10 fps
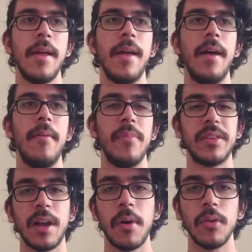And the
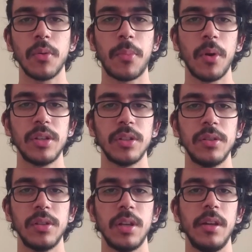timeout
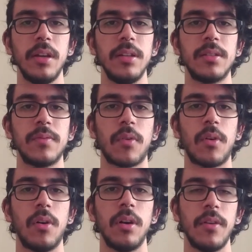operation is
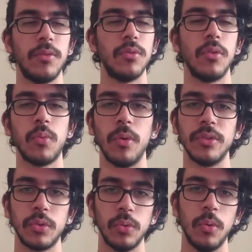for if you don't
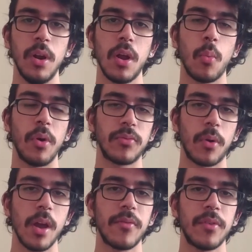want to wait
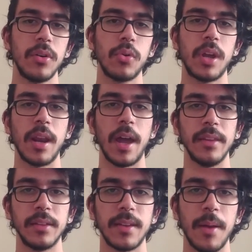forever, you can
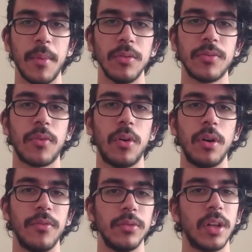add a timeout for
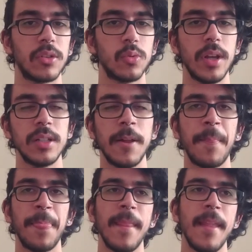the Futex wait.
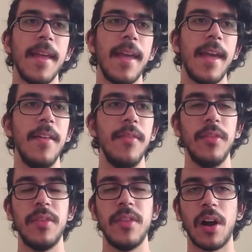
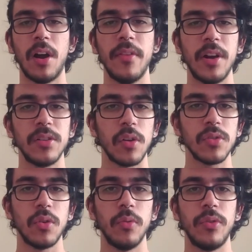And there is
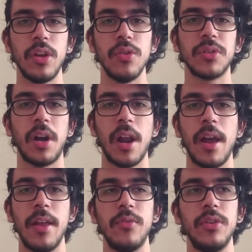also the user
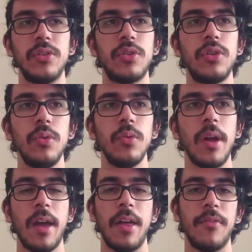address 2
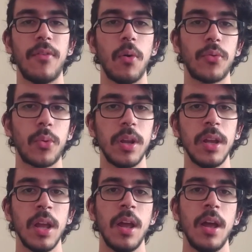and the
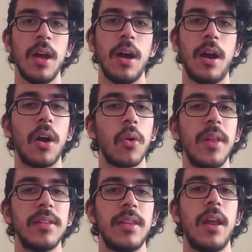val3
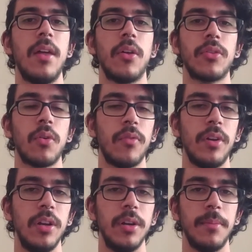arguments that I not cover
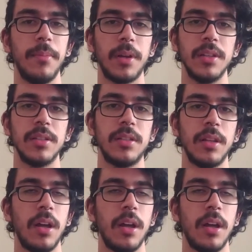here because